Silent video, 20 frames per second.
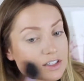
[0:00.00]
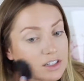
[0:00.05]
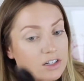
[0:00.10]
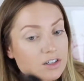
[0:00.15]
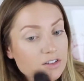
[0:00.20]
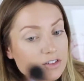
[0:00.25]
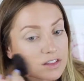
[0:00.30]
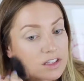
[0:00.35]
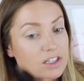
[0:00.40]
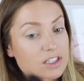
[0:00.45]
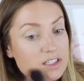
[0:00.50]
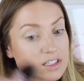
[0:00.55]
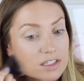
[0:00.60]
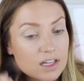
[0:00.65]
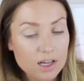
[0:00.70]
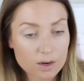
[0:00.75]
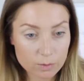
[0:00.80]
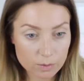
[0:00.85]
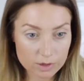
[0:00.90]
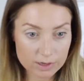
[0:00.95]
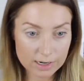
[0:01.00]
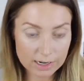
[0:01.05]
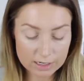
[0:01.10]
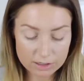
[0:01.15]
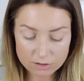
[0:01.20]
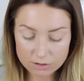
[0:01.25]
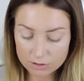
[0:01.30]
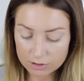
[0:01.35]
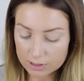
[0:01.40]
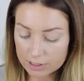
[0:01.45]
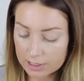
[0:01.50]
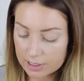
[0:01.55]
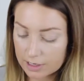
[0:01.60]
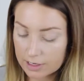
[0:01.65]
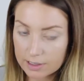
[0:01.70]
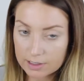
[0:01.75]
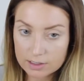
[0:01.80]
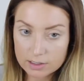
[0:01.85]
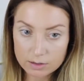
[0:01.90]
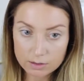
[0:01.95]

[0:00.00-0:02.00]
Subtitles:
the sun would naturally hit it.